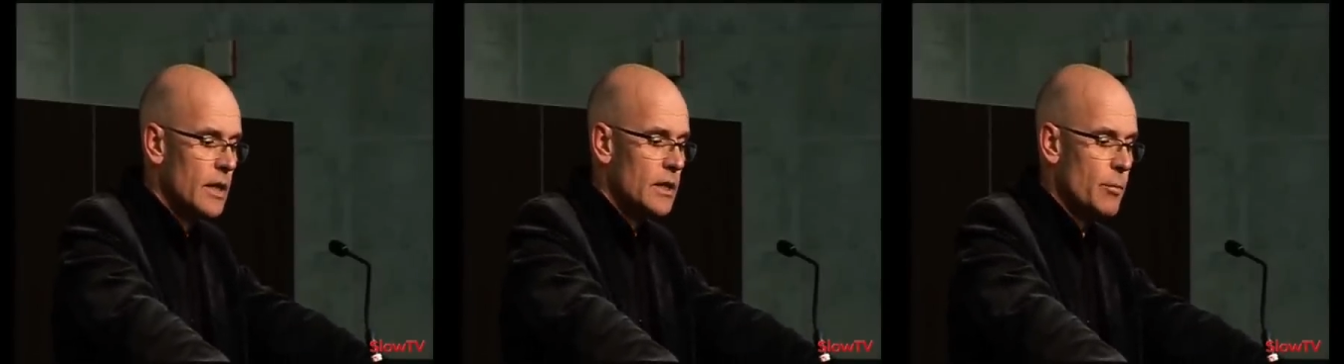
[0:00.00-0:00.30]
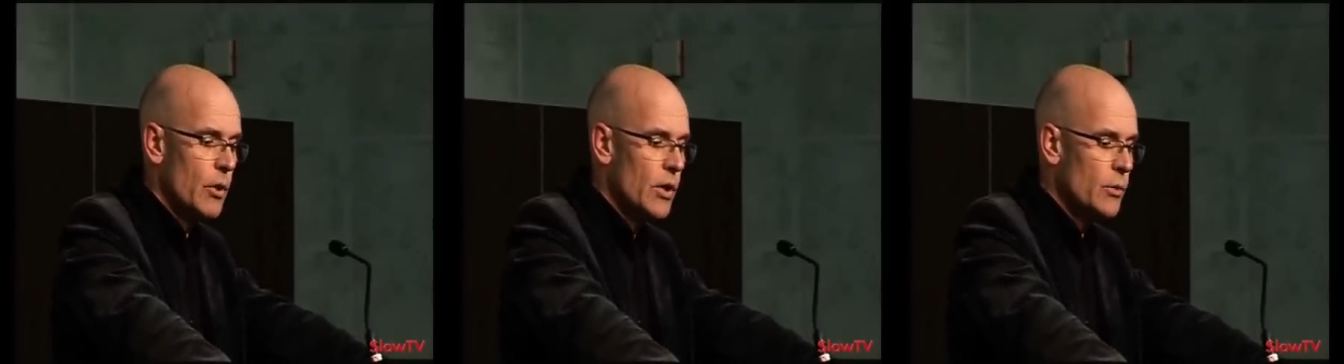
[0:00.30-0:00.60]
to the
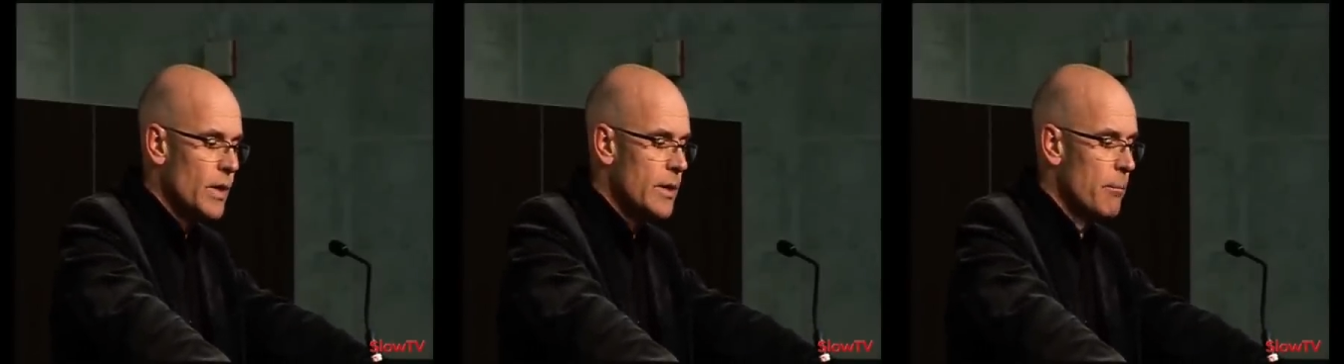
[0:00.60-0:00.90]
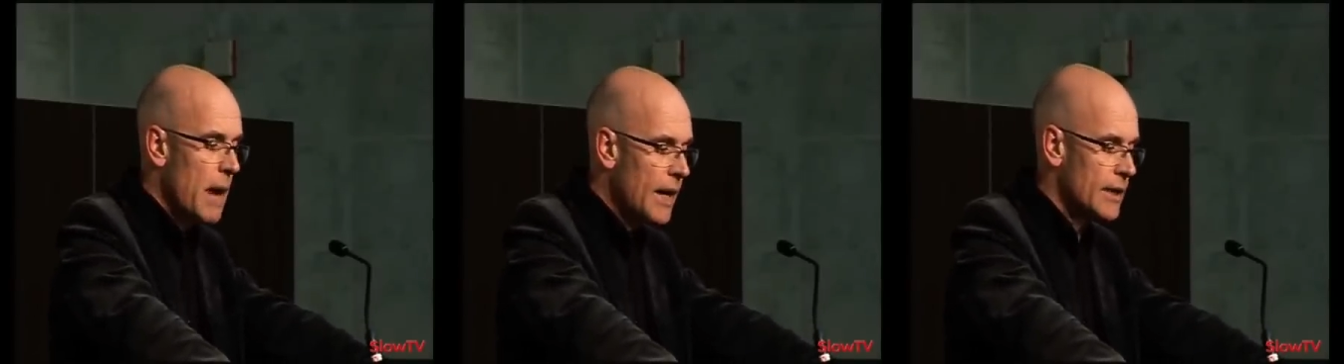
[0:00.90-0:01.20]
point where the
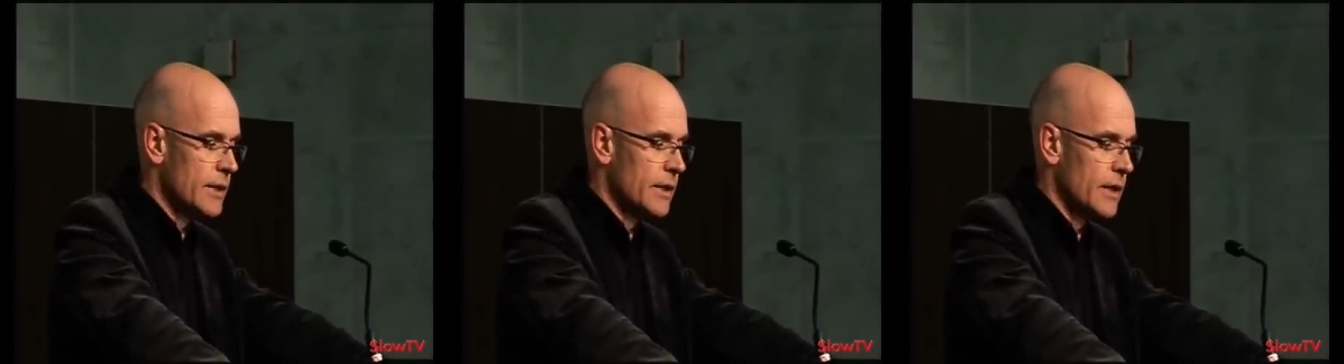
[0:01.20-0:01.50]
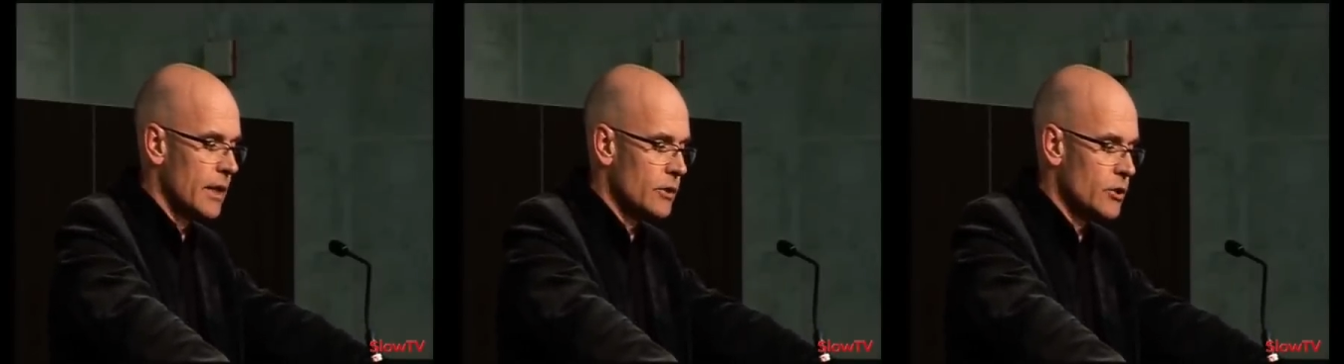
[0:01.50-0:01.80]
marketing
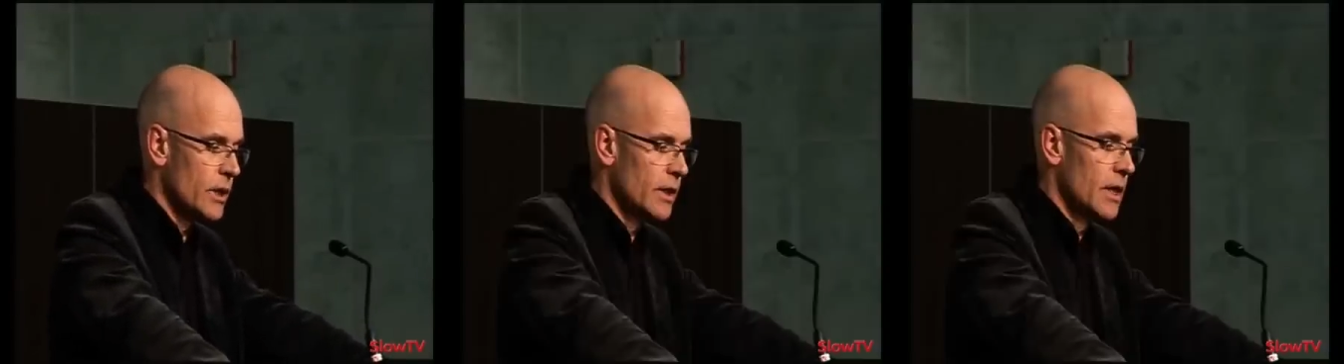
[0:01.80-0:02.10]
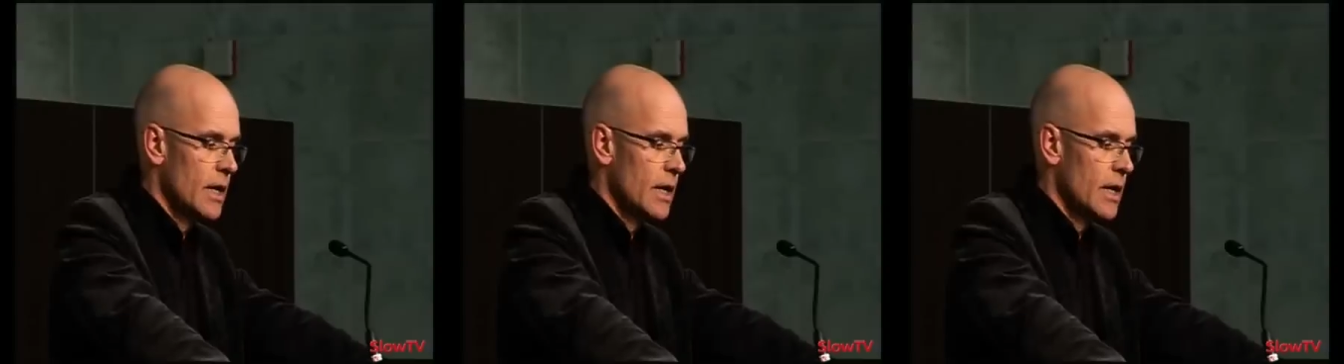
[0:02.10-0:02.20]
culture